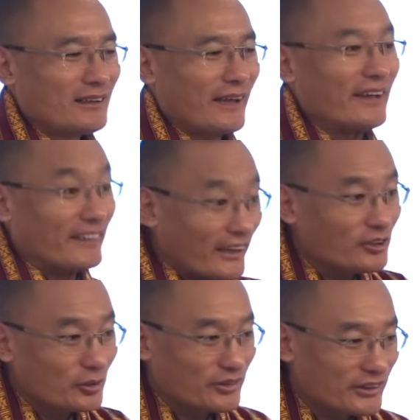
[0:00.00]
and then
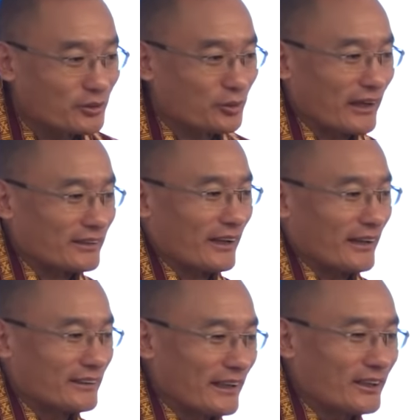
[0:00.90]
you sit together
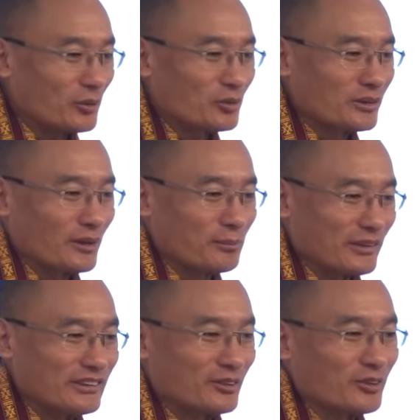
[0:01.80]
and get down to the
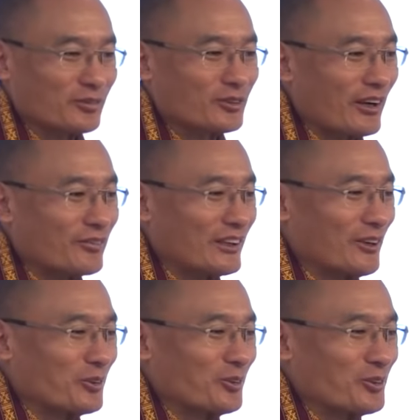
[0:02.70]
business of crafting a
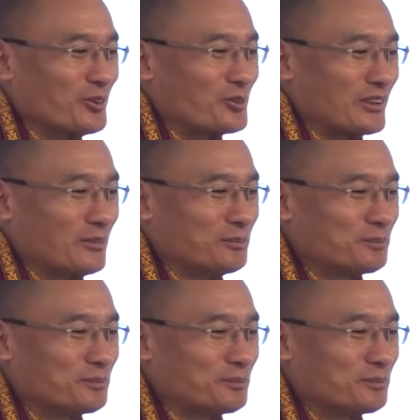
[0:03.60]
constitution.